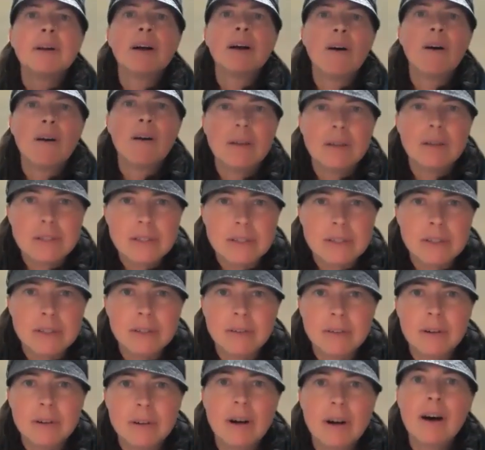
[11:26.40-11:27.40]

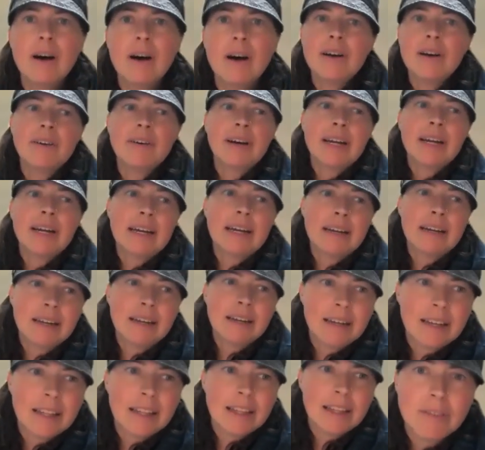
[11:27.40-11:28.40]
also honoring
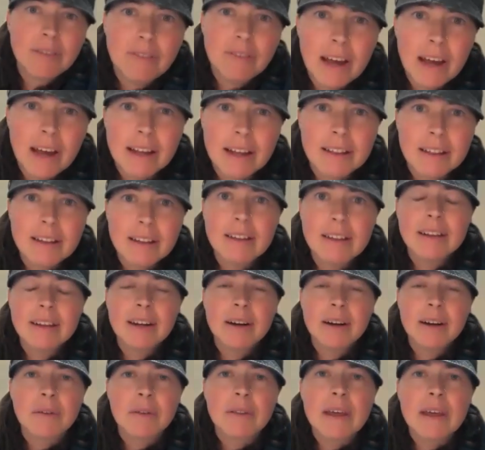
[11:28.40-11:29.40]
the fact that,
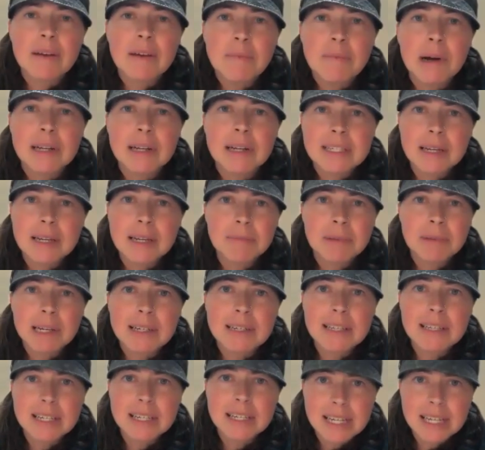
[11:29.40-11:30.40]
they brought something
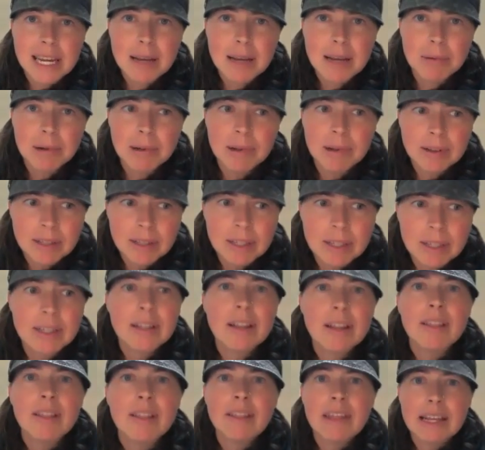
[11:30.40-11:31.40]
to the table
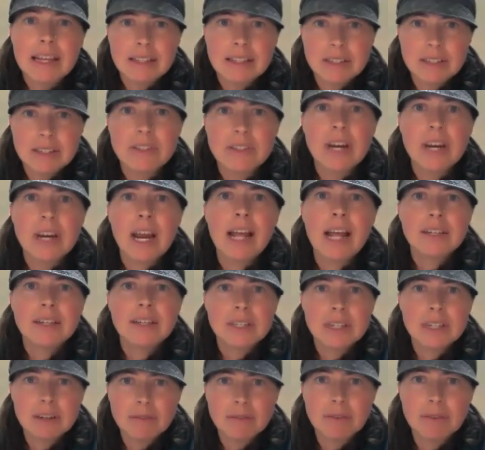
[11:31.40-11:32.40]
that's
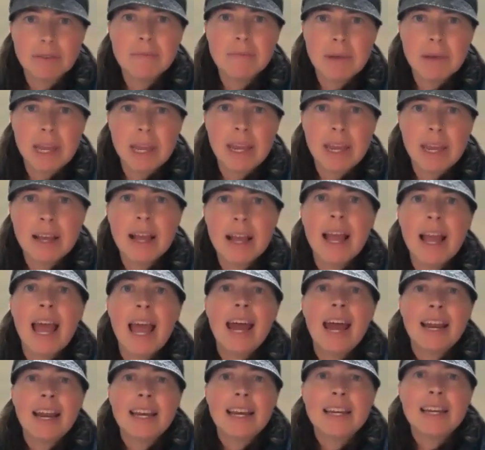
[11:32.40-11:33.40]
challenging for me,
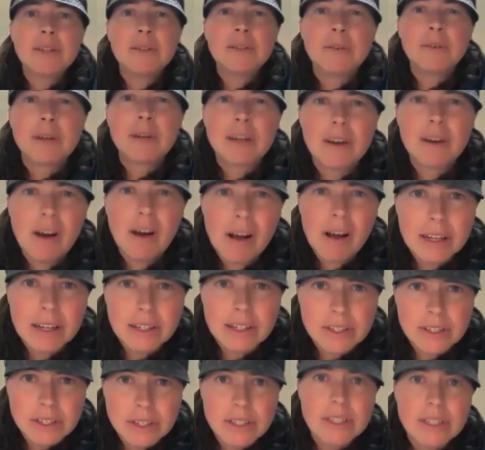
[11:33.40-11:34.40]
and I need to
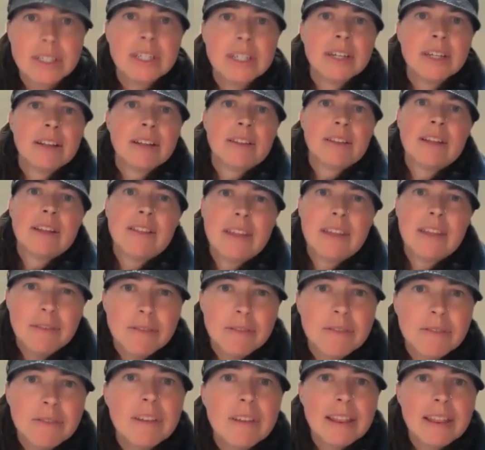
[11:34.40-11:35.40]
acknowledge that
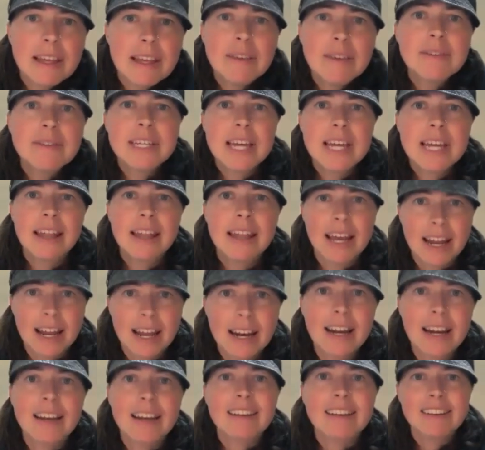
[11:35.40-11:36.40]
they've said
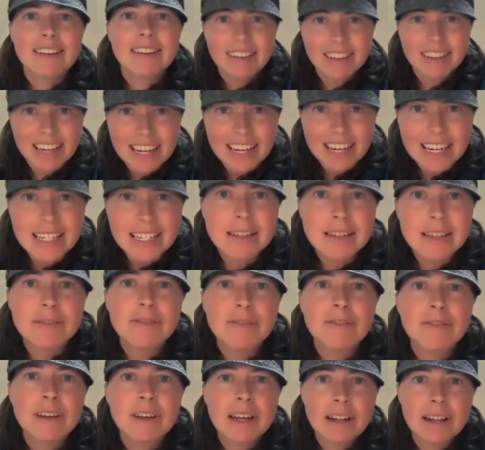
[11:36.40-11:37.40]
that. They need to
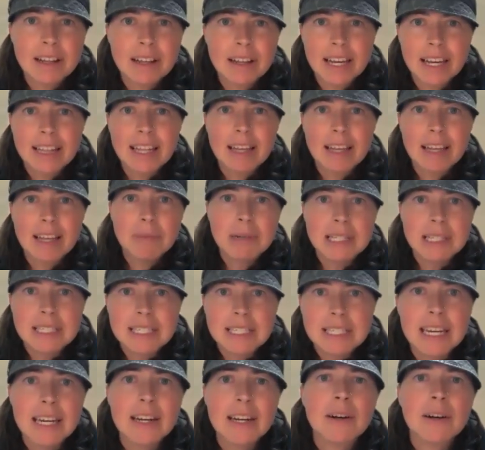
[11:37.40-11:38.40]
feel like they've been
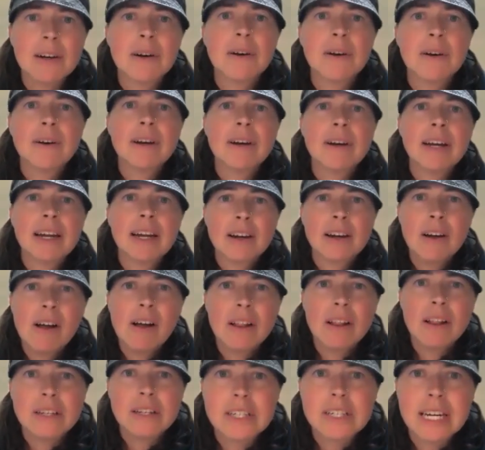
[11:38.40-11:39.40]
seen and heard and
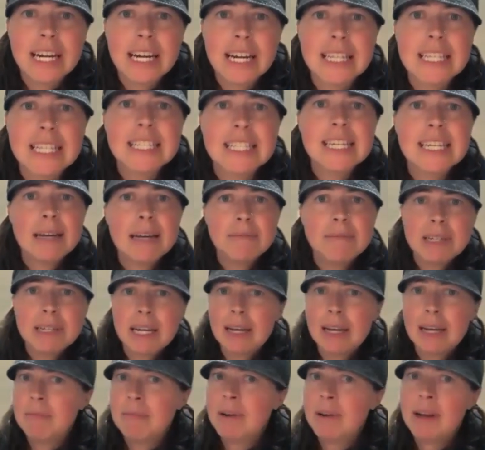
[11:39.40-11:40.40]
acknowledged, and at the same
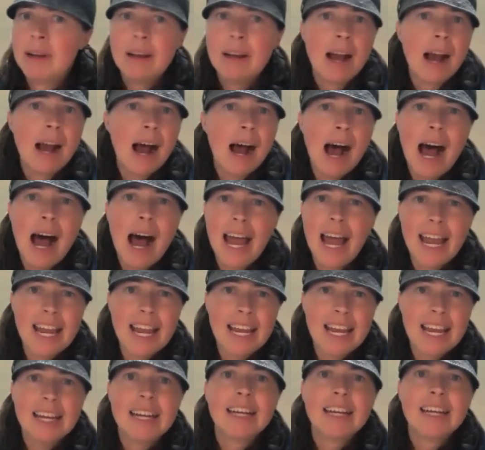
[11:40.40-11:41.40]
time,
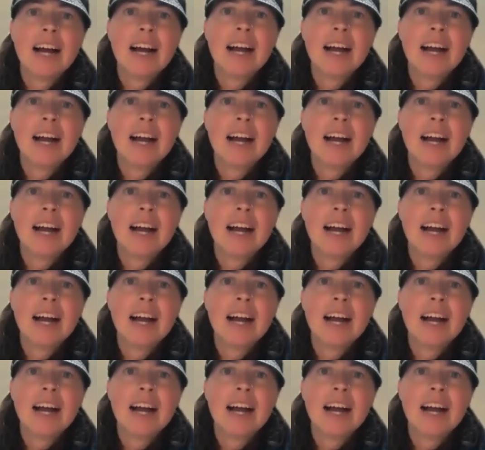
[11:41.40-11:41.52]
I